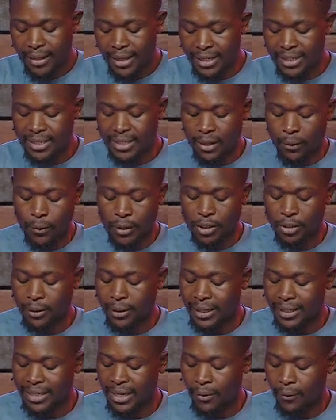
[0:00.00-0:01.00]
That is a
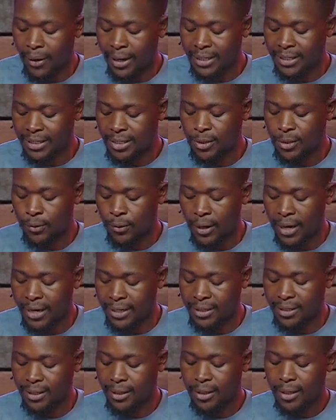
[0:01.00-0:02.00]
question that I want us to
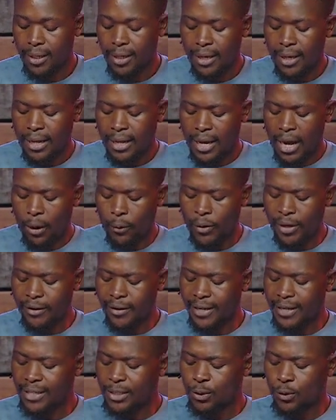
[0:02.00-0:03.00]
ask. Are we
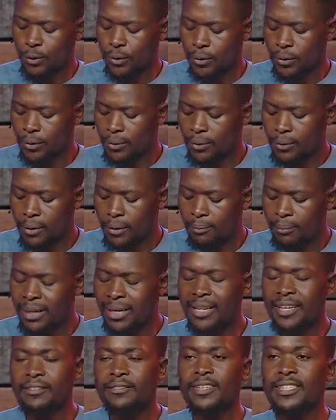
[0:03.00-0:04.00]
ready to
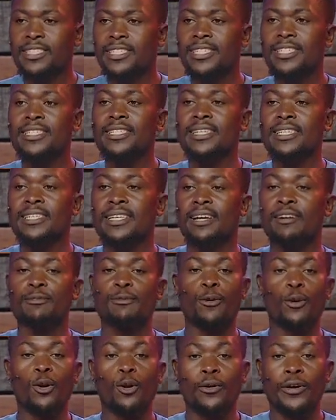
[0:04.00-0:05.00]
believe in Jesus and
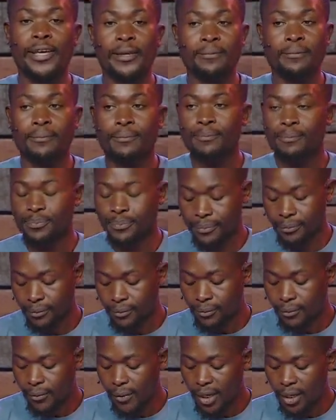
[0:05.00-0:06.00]
follow him
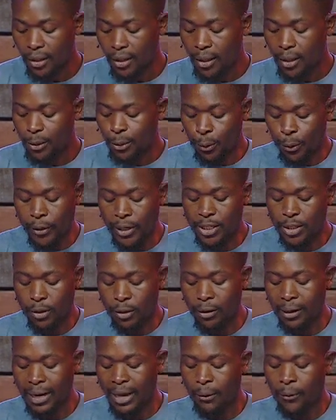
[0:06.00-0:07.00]
through it
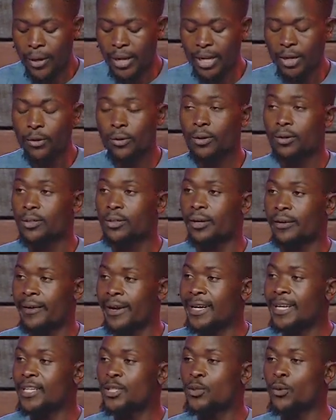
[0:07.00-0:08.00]
all? Are we
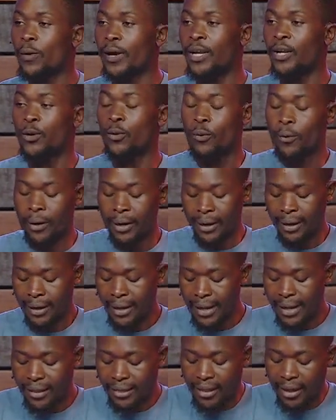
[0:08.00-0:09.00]
ready to endure
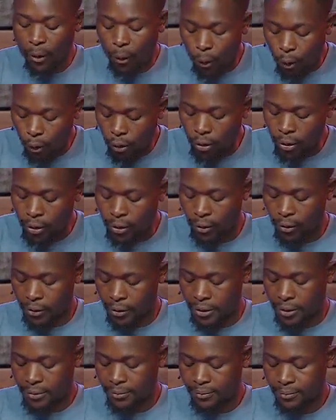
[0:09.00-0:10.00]
the whole
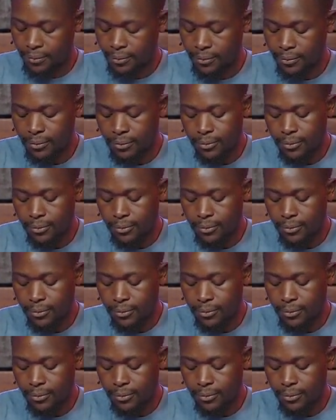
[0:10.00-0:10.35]
course?